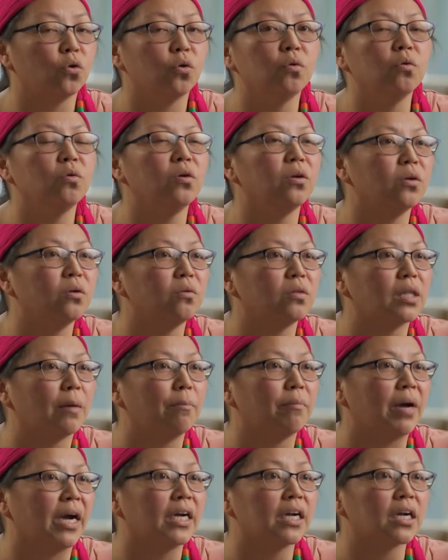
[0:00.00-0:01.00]
Who knew
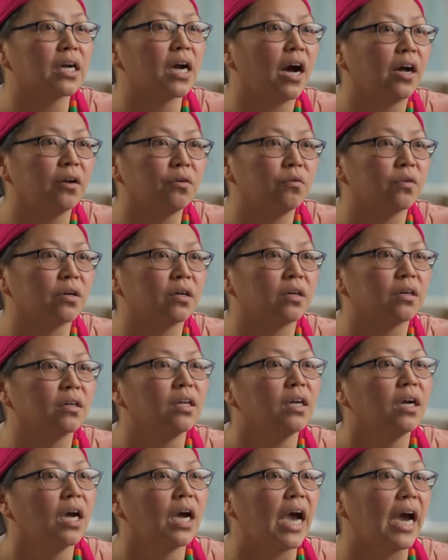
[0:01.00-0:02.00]
that mitochondria
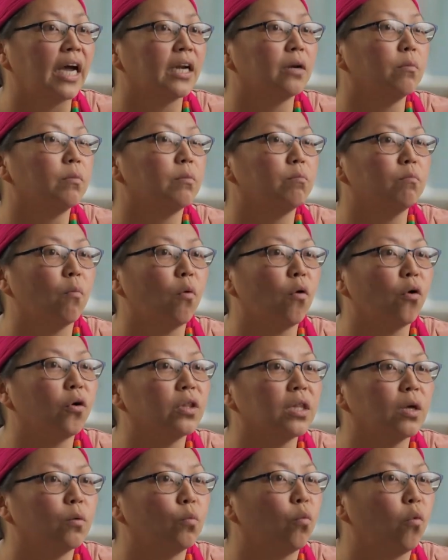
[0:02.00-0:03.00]
had
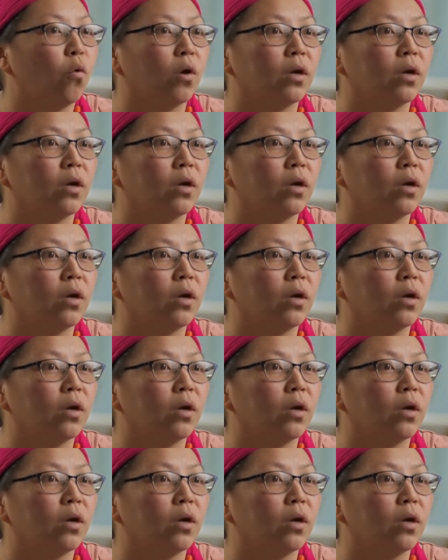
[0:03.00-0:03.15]
more than